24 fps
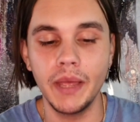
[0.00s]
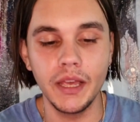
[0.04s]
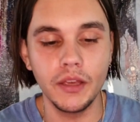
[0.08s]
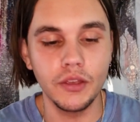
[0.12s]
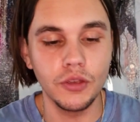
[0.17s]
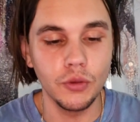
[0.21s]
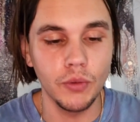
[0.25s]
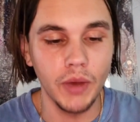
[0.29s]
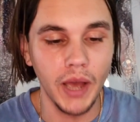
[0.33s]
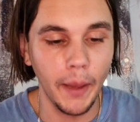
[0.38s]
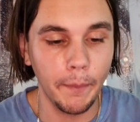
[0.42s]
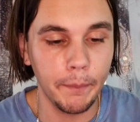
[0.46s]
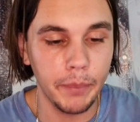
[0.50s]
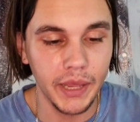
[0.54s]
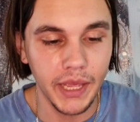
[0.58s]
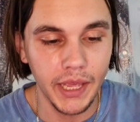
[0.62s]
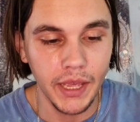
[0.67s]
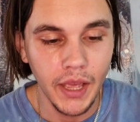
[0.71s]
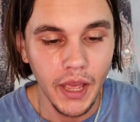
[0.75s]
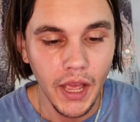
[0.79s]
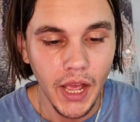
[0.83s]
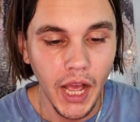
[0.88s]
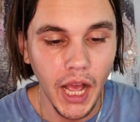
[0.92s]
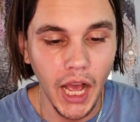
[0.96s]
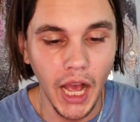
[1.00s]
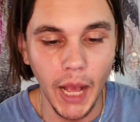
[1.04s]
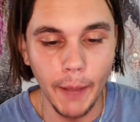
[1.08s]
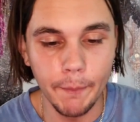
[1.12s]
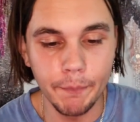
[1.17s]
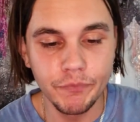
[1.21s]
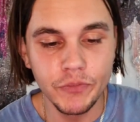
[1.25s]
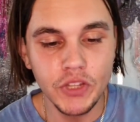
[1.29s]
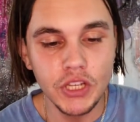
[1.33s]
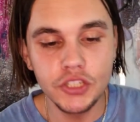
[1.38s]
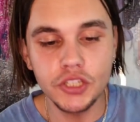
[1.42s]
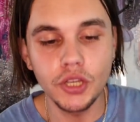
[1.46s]
make you happy.
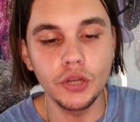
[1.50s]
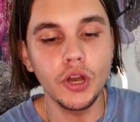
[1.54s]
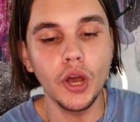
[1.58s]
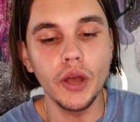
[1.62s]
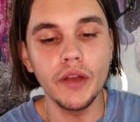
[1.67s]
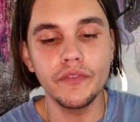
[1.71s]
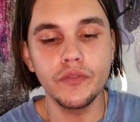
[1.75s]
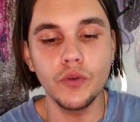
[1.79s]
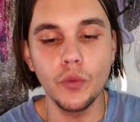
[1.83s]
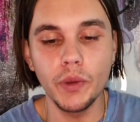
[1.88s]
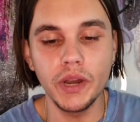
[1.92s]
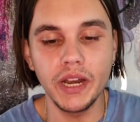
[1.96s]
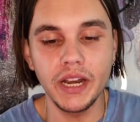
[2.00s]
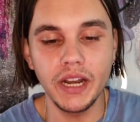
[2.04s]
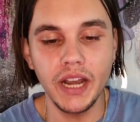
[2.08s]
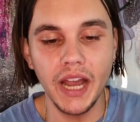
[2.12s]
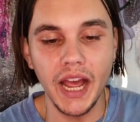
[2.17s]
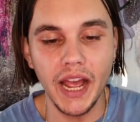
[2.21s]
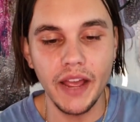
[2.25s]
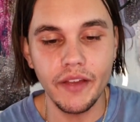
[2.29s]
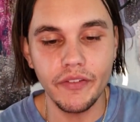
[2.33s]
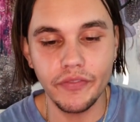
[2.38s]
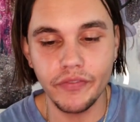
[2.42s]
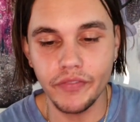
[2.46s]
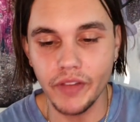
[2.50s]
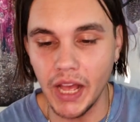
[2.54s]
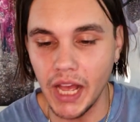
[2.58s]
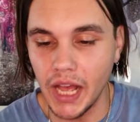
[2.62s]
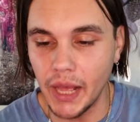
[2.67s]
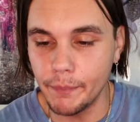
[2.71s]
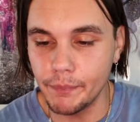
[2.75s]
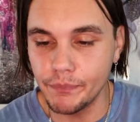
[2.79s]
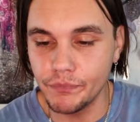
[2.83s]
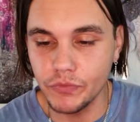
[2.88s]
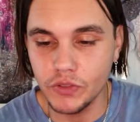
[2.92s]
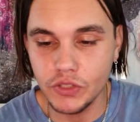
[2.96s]
So going forward in life,
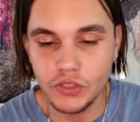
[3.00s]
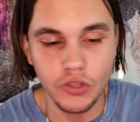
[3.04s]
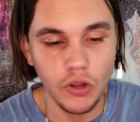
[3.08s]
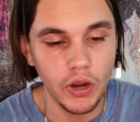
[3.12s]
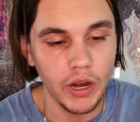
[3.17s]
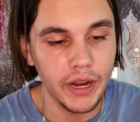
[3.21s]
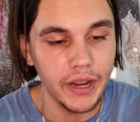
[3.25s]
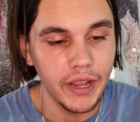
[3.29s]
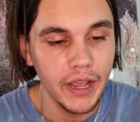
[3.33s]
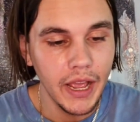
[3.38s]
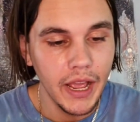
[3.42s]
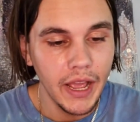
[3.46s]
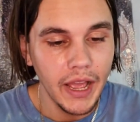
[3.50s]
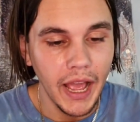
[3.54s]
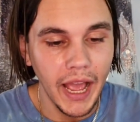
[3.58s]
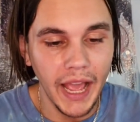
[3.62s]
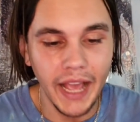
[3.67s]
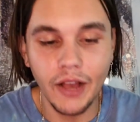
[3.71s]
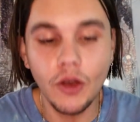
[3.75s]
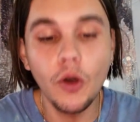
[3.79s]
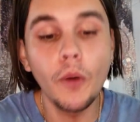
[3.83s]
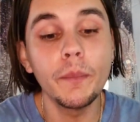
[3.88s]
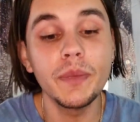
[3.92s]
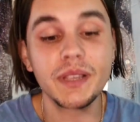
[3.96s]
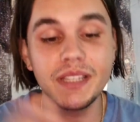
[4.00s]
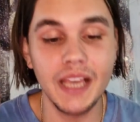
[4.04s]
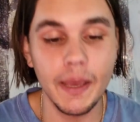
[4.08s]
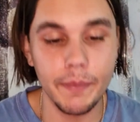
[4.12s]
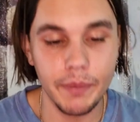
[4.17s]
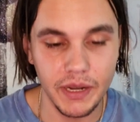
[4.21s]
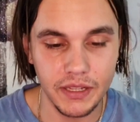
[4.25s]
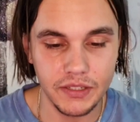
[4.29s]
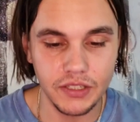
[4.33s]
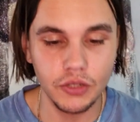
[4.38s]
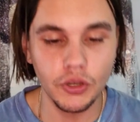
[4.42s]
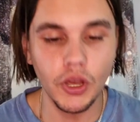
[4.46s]
income is
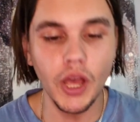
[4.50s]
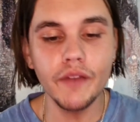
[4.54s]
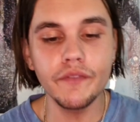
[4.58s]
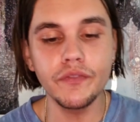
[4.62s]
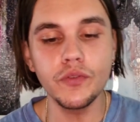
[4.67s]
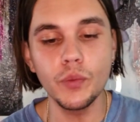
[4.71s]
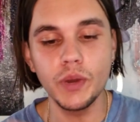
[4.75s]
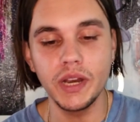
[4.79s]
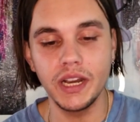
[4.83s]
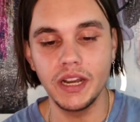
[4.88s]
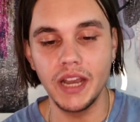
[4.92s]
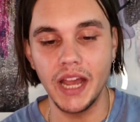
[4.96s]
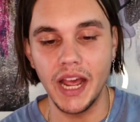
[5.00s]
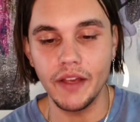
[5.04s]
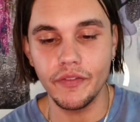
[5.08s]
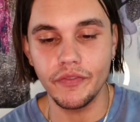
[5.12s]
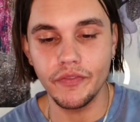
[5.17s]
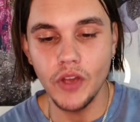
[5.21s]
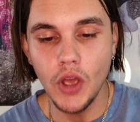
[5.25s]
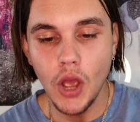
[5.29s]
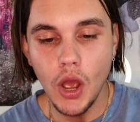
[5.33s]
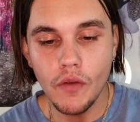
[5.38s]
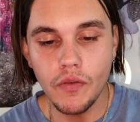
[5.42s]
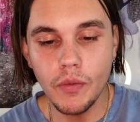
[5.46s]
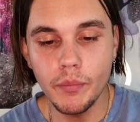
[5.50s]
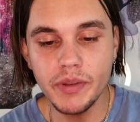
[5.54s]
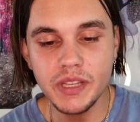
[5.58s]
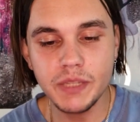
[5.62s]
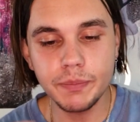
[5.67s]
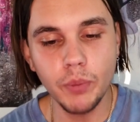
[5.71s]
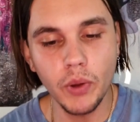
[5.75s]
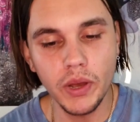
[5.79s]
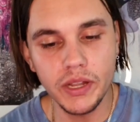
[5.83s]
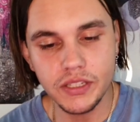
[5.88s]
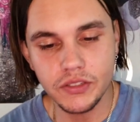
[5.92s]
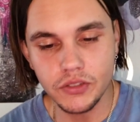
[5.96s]
happiness. So going forward in life, from
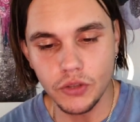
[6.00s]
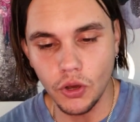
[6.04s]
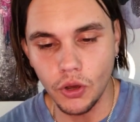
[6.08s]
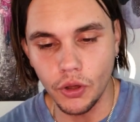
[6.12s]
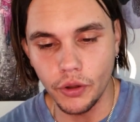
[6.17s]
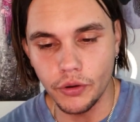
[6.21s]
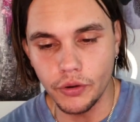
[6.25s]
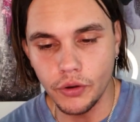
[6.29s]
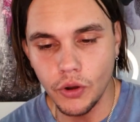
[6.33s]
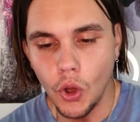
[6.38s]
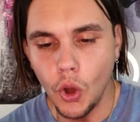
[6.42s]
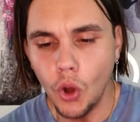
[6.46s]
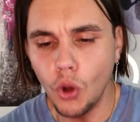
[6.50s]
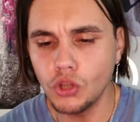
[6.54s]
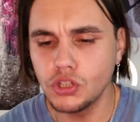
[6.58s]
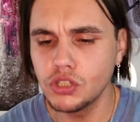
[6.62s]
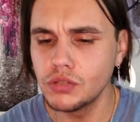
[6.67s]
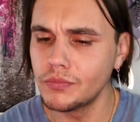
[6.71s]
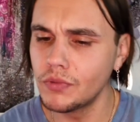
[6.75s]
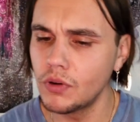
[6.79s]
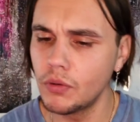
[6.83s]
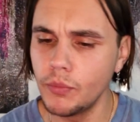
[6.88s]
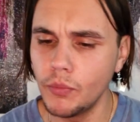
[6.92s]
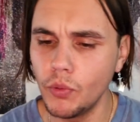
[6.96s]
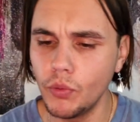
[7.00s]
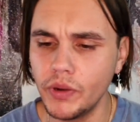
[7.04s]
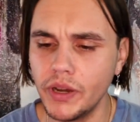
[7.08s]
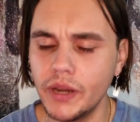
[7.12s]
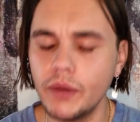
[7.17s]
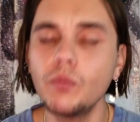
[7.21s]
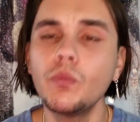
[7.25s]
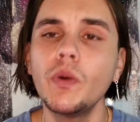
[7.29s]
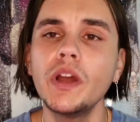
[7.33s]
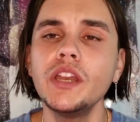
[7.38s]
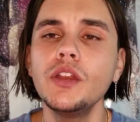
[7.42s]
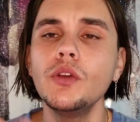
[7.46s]
this point on, or tomorrow
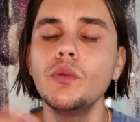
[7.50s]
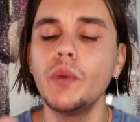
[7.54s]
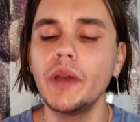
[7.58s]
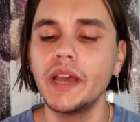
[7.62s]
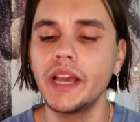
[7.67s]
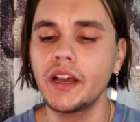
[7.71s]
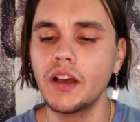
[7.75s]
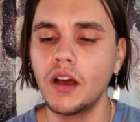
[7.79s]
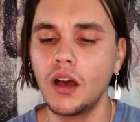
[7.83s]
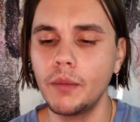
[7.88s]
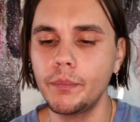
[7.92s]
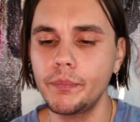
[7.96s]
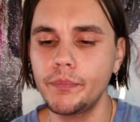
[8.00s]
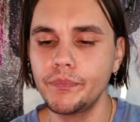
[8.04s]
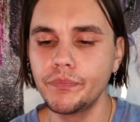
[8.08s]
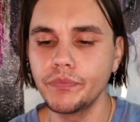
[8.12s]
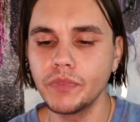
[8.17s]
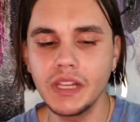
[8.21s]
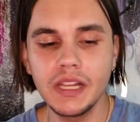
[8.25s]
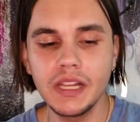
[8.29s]
morning, when you wake up,